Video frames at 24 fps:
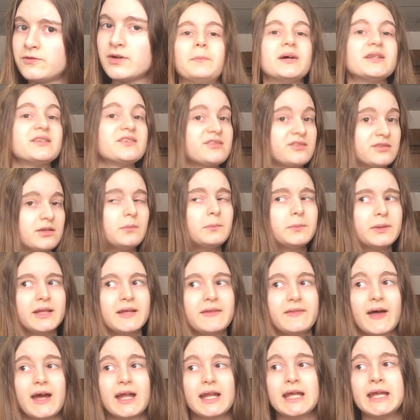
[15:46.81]
but simply
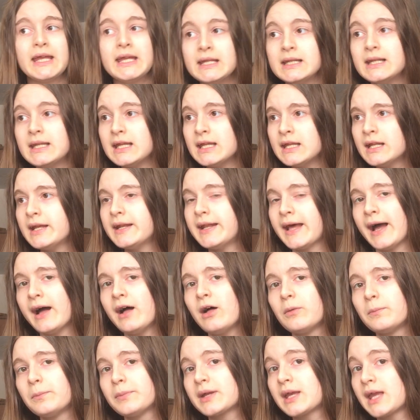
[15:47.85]
that he needed
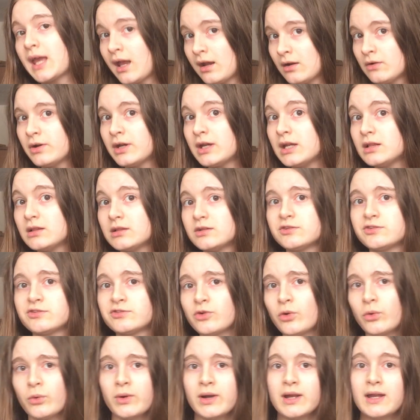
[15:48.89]
help carrying the
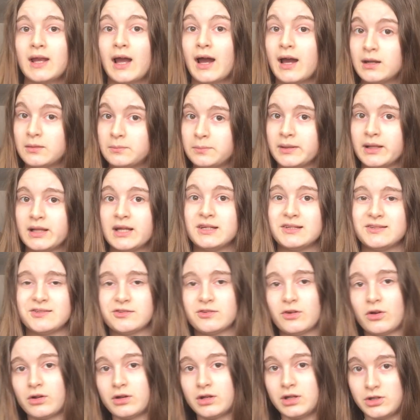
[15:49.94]
story I'd placed
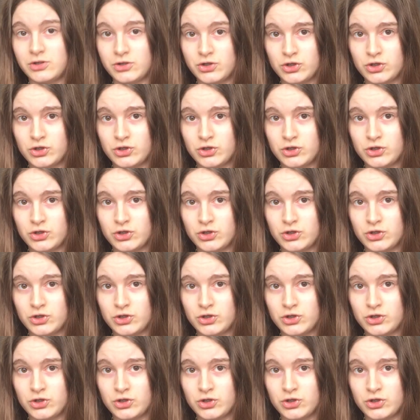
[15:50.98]
on his